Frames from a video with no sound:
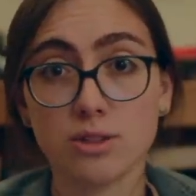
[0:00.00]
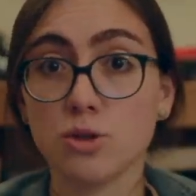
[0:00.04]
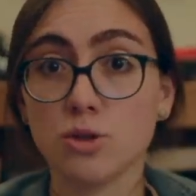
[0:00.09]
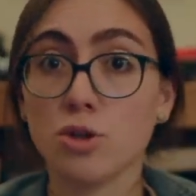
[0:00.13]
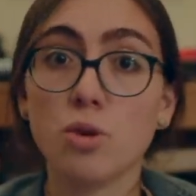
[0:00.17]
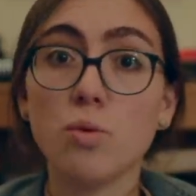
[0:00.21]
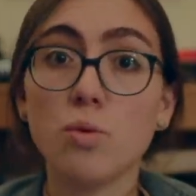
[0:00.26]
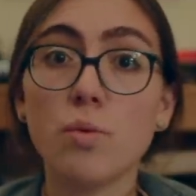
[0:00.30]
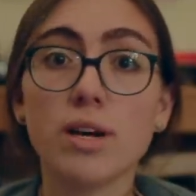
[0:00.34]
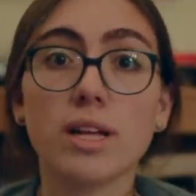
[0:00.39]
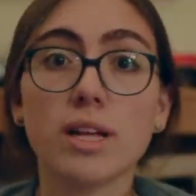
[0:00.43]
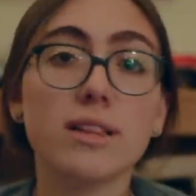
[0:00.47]
You
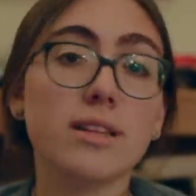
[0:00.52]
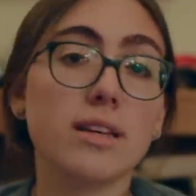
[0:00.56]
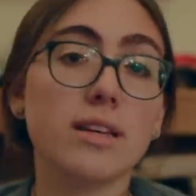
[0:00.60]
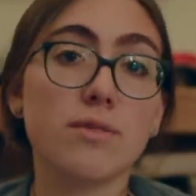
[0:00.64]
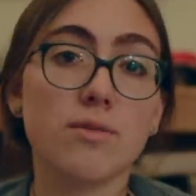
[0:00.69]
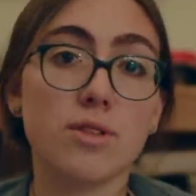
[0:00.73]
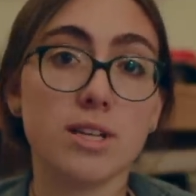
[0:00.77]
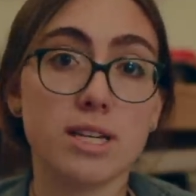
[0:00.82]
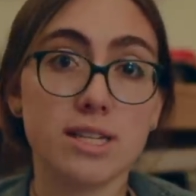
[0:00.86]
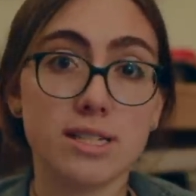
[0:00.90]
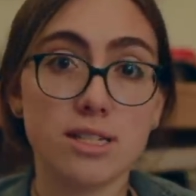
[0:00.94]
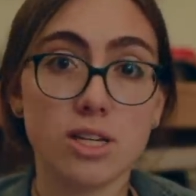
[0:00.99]
don't want to leave
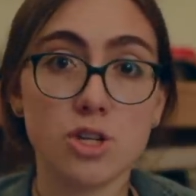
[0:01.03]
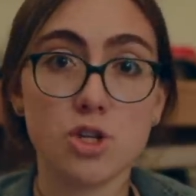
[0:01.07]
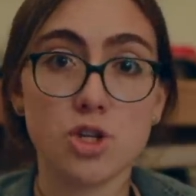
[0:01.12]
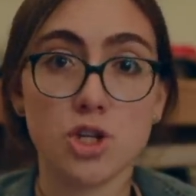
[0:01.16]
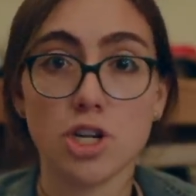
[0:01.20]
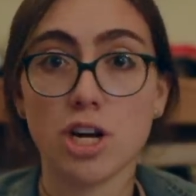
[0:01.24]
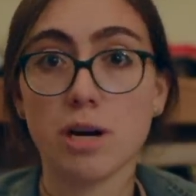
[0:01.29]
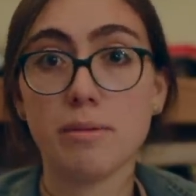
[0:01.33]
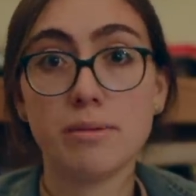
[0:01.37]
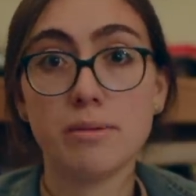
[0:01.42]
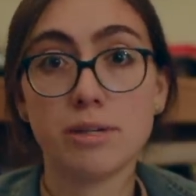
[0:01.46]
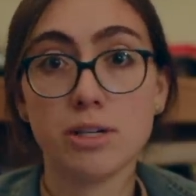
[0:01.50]
the decision
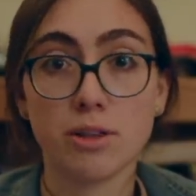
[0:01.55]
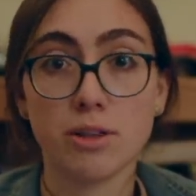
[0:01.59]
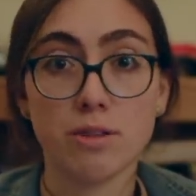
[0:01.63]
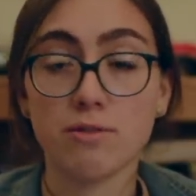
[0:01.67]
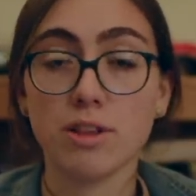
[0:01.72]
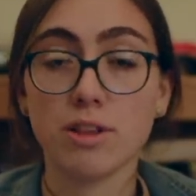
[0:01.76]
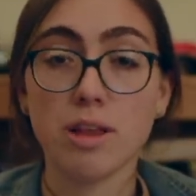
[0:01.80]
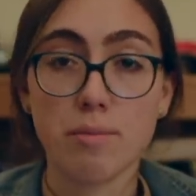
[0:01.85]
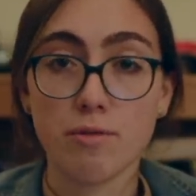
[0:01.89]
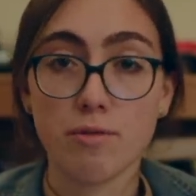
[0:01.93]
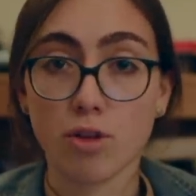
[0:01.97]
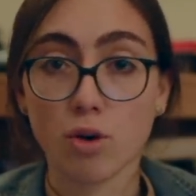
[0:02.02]
up to the
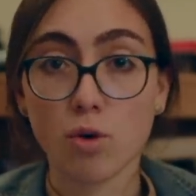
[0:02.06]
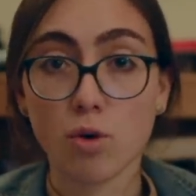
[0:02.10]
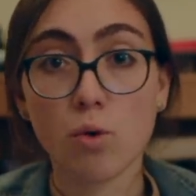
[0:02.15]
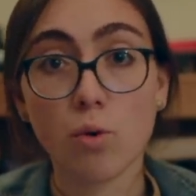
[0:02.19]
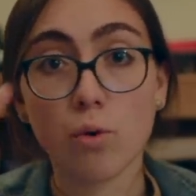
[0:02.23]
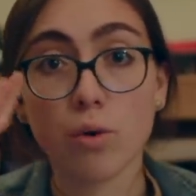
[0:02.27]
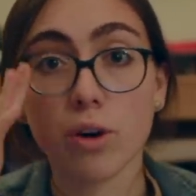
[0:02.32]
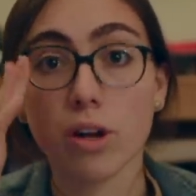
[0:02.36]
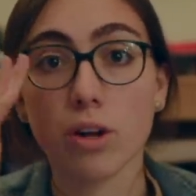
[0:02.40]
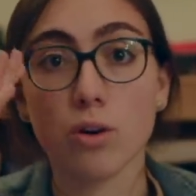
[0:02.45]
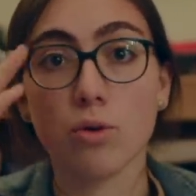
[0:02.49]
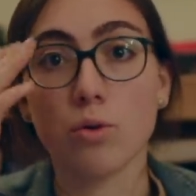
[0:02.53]
flip of the
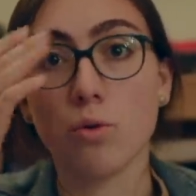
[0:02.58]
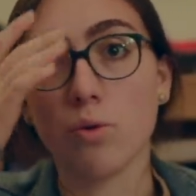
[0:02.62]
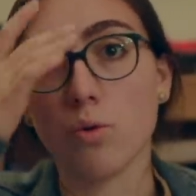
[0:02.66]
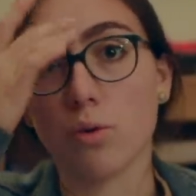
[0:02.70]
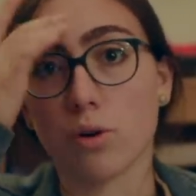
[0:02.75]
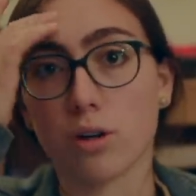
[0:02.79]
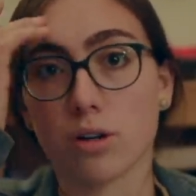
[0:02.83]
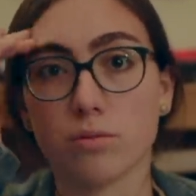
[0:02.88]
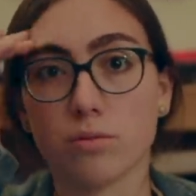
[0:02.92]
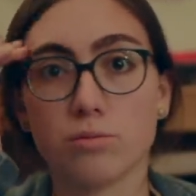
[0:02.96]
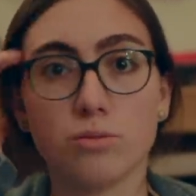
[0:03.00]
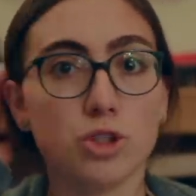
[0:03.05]
coin
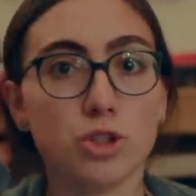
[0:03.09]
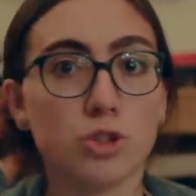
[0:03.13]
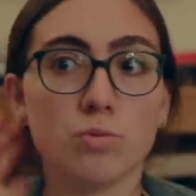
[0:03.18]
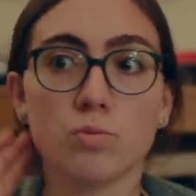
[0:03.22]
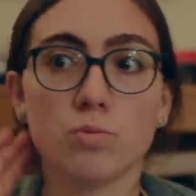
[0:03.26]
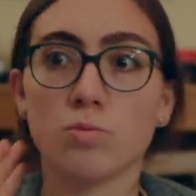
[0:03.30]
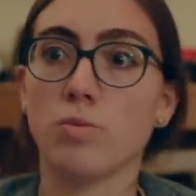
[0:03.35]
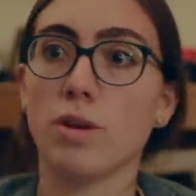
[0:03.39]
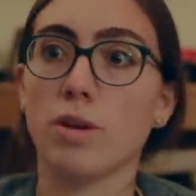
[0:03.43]
or just